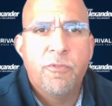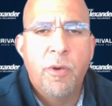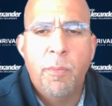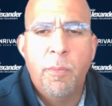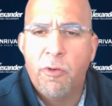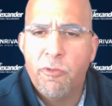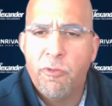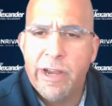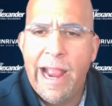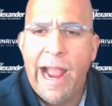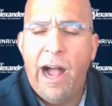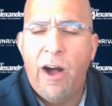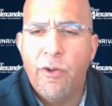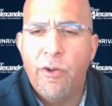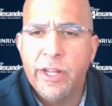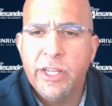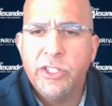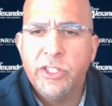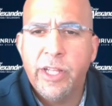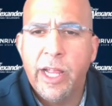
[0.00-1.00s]
a
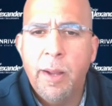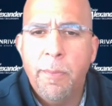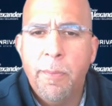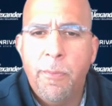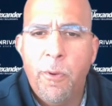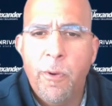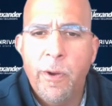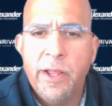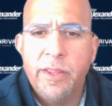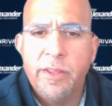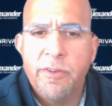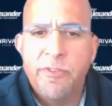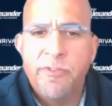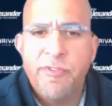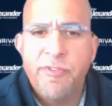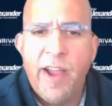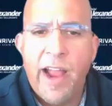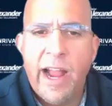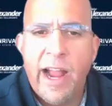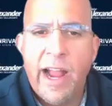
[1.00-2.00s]
reality standpoint, the
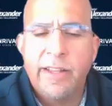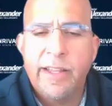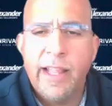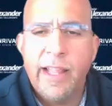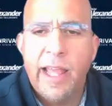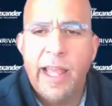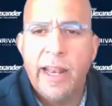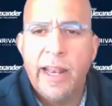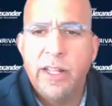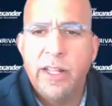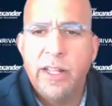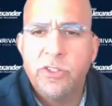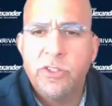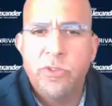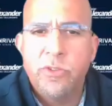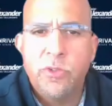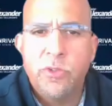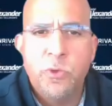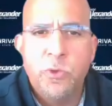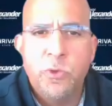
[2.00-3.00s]
fact that it's
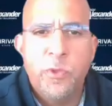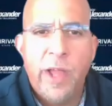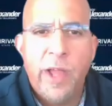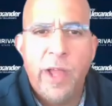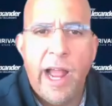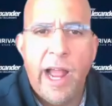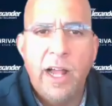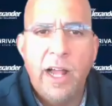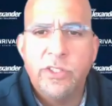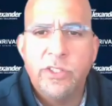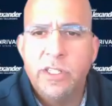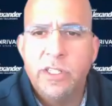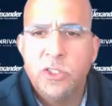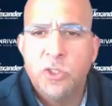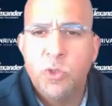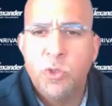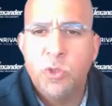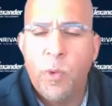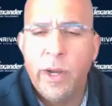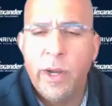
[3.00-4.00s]

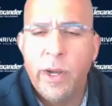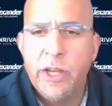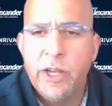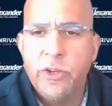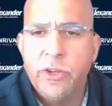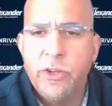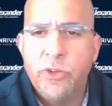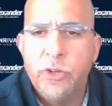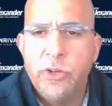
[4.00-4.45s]
2022 and